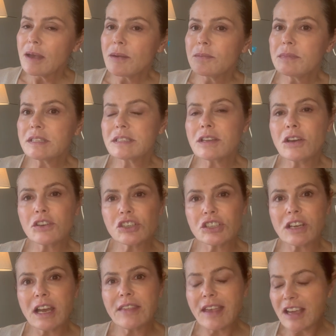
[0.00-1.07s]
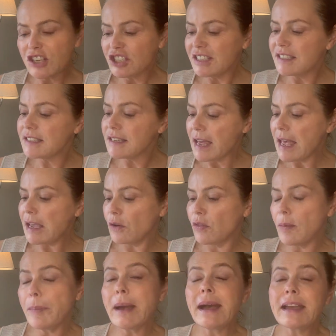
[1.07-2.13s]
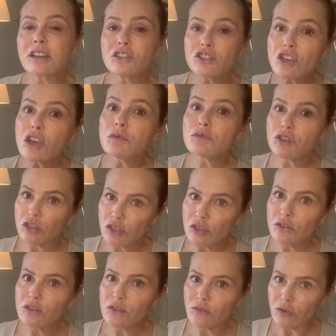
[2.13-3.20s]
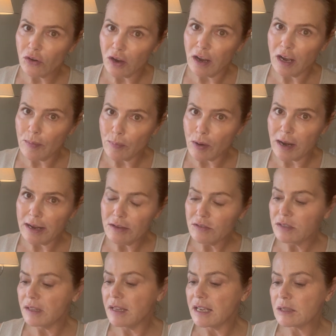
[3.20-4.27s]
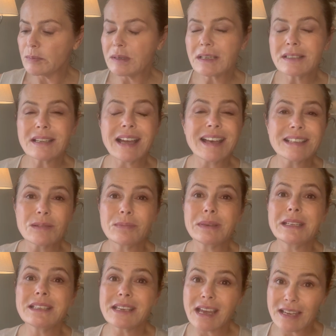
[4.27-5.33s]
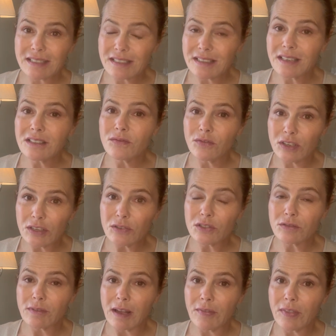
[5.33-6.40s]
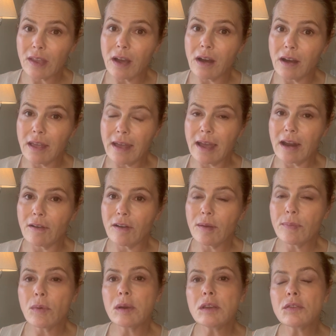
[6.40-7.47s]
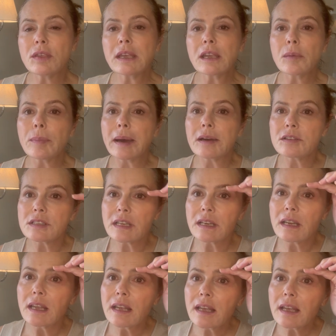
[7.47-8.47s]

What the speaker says: Moustache dye, they actually say on the pack, don't use for your eyebrows, and that's because it hasn't been tested for use around the eye area. But when you think about it,